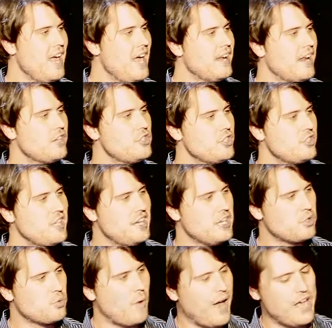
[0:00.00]
Not just in
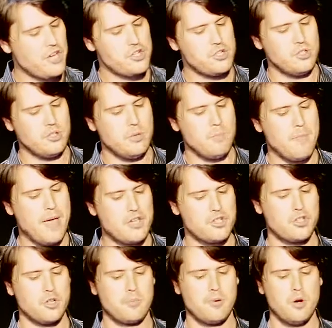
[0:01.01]
his rational,
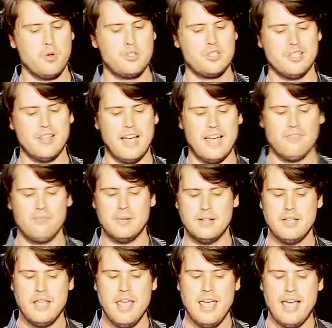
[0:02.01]
measured approach to life, but
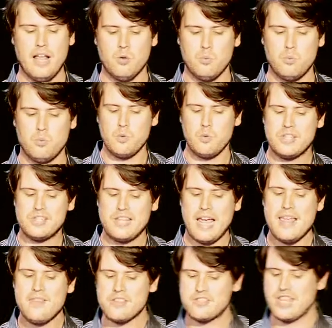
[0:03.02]
hell,
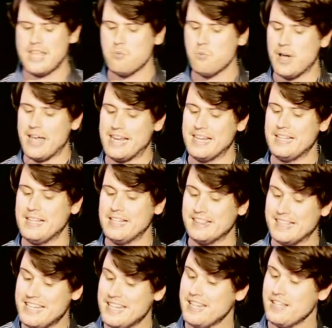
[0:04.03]
stand the same way.
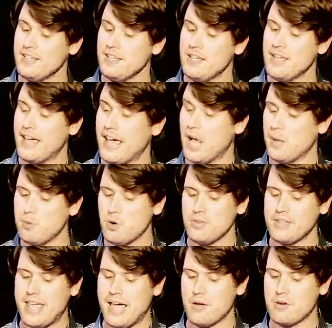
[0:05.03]
Leaning, elbow on
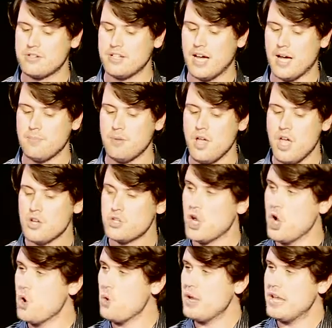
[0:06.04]
the countertop,
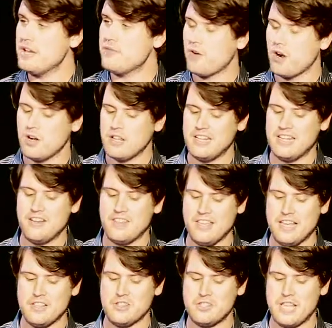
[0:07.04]
toe inverted into
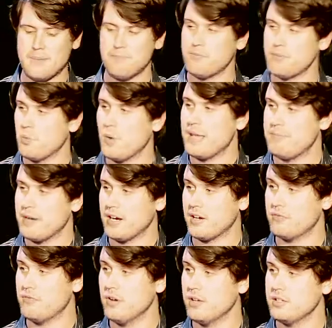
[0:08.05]
the instep of the
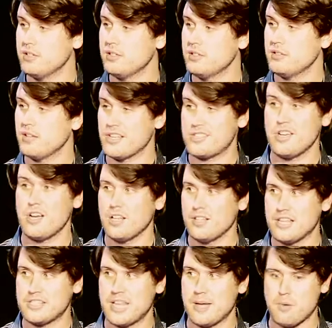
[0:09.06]
weight-bearing foot. I saw it
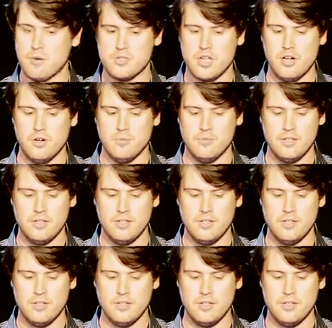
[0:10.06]
last time I was home.